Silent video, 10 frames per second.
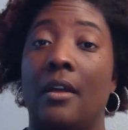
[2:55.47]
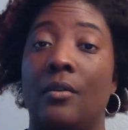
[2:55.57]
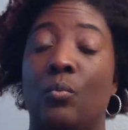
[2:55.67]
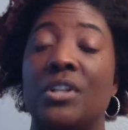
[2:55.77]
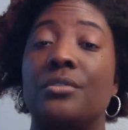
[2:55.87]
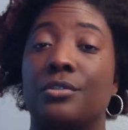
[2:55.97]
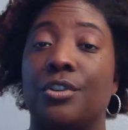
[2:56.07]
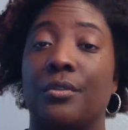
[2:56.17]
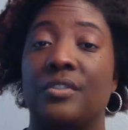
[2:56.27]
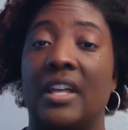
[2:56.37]
Research
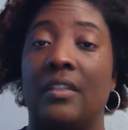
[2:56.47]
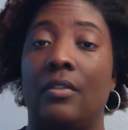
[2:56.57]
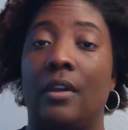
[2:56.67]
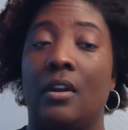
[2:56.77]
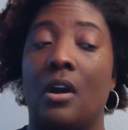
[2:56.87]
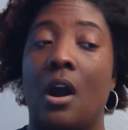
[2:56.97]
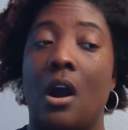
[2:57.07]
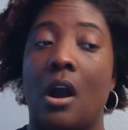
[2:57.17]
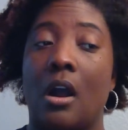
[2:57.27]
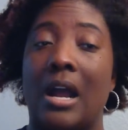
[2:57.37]
shows that there
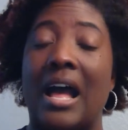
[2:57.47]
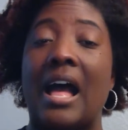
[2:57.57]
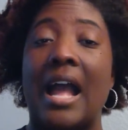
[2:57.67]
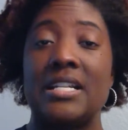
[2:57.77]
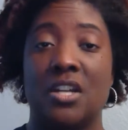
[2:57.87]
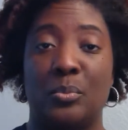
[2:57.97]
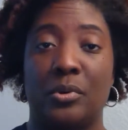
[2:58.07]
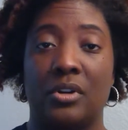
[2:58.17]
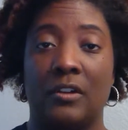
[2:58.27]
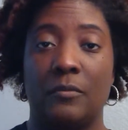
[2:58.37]
are a high
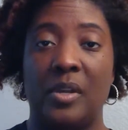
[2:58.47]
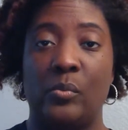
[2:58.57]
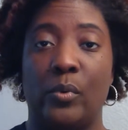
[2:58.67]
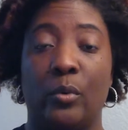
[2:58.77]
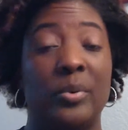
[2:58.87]
number of people,